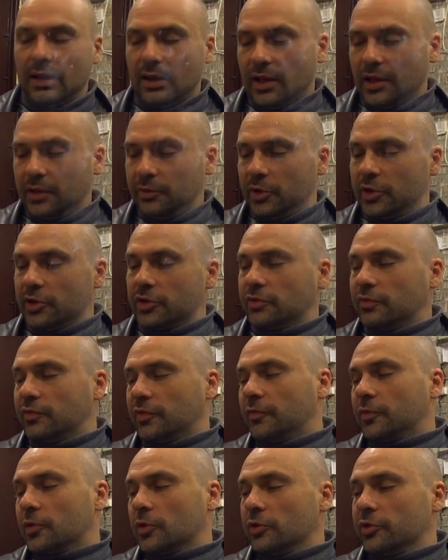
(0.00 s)
And because of
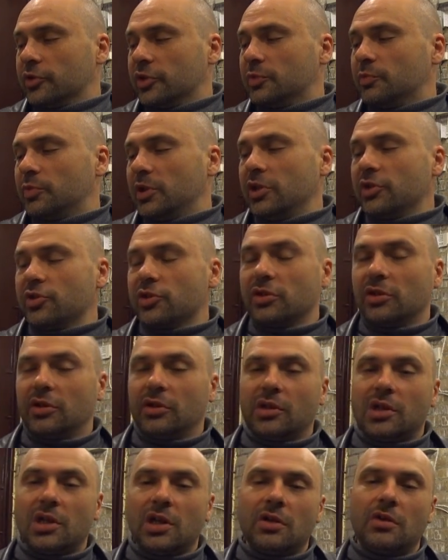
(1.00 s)
the front suspension
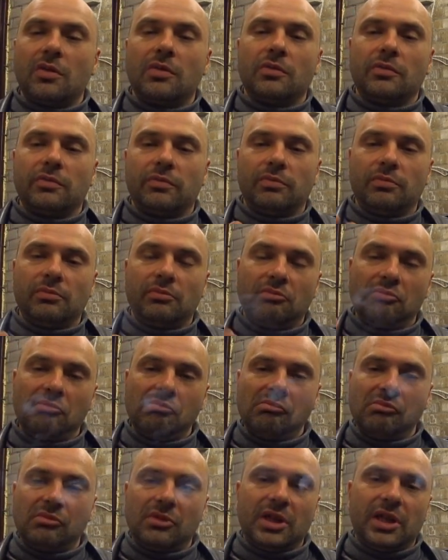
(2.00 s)
and how
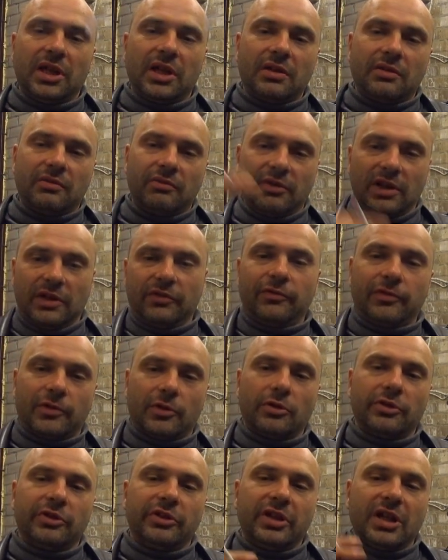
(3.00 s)
that
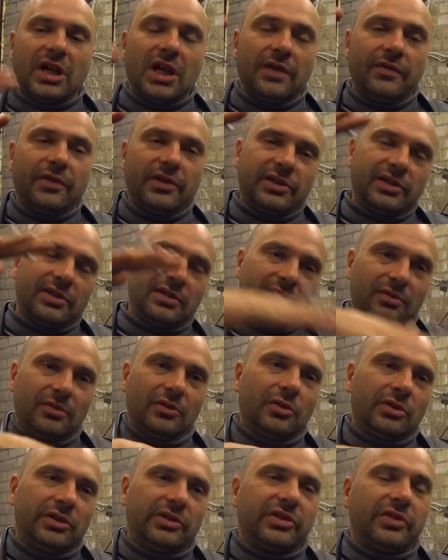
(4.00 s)
front dive is
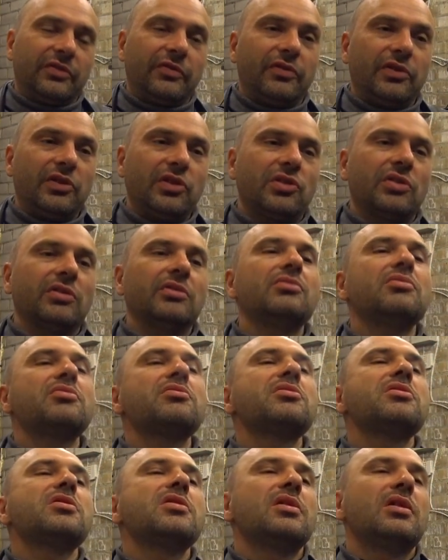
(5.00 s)
not sufficient,
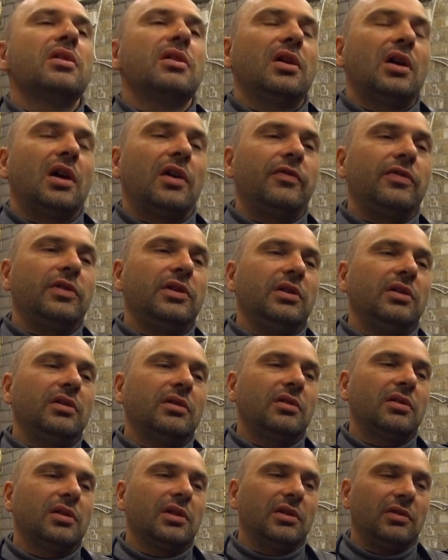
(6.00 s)
I
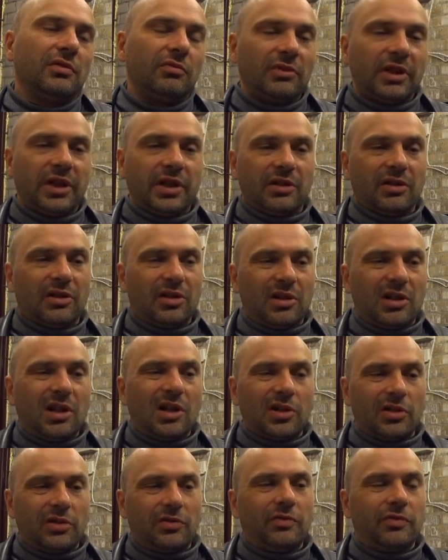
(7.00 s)
think, and a
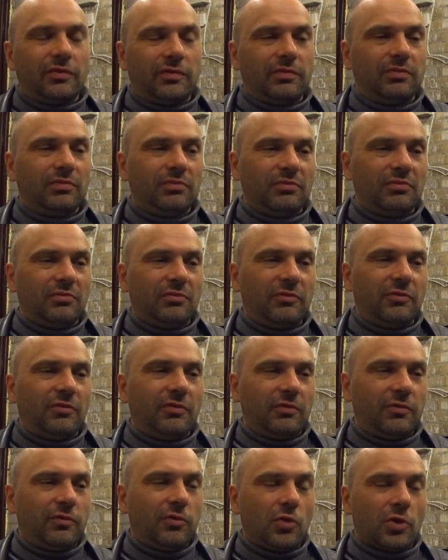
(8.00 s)
hard
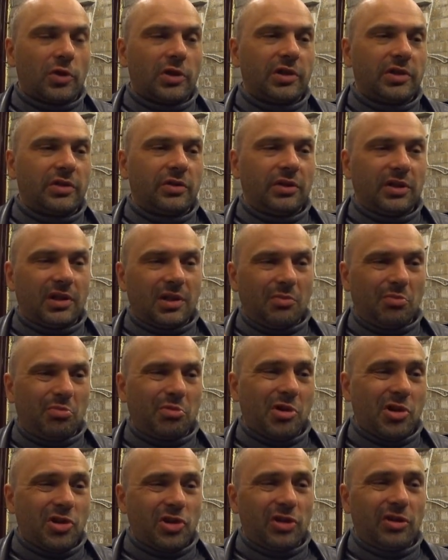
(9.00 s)
forks and the
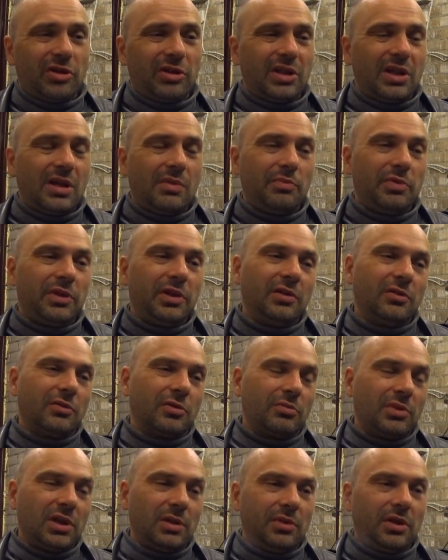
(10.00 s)
compression damping,
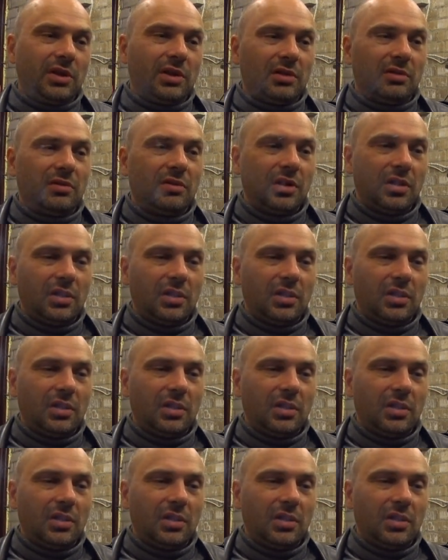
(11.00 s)
or maybe